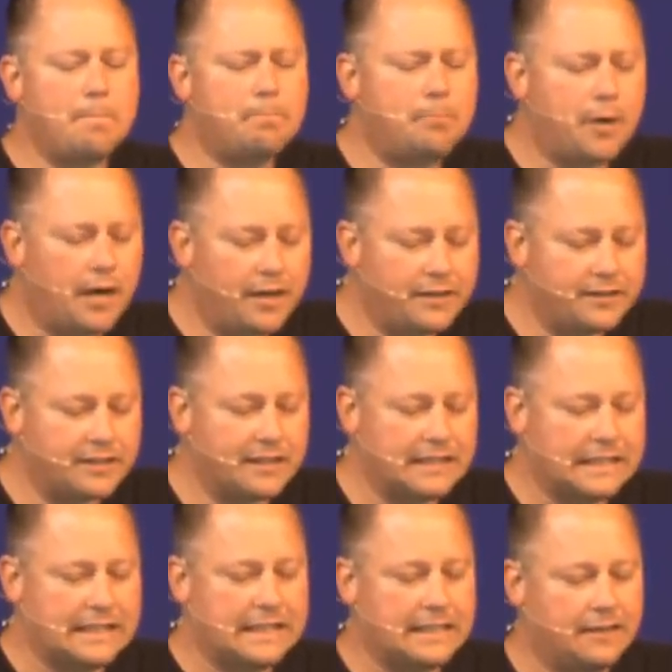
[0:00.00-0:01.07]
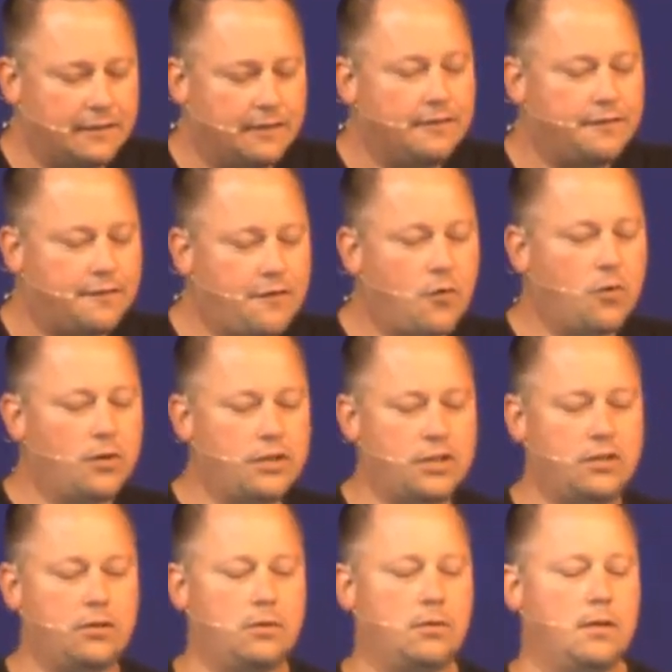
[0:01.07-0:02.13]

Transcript: abundantly for you.